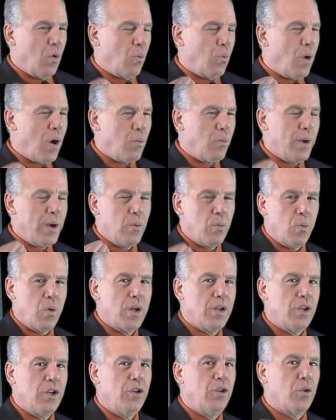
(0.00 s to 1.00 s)
What we
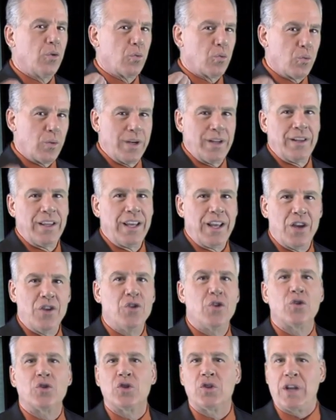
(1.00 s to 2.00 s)
want you to really
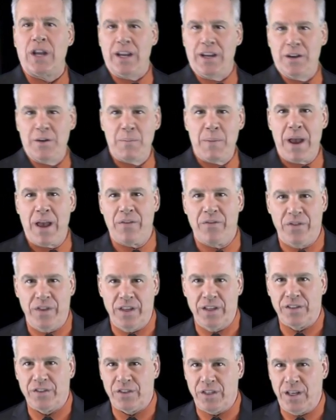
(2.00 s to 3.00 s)
understand about
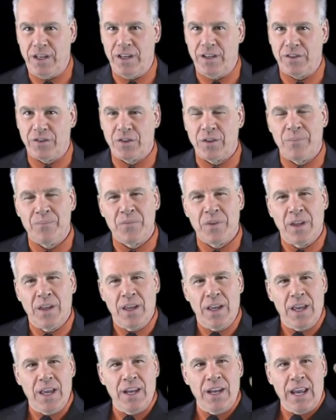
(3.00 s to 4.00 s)
this is
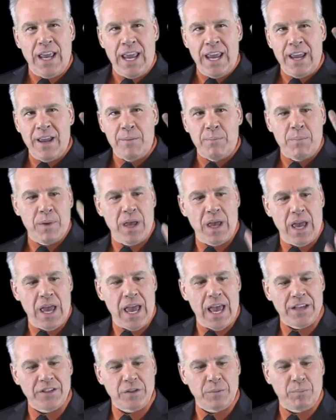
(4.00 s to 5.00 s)
an amp
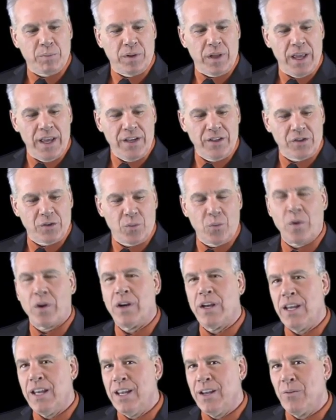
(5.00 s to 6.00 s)
has a place
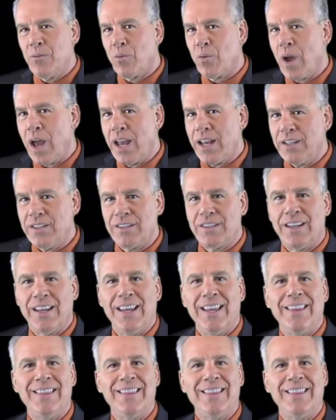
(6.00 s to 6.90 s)
where it writes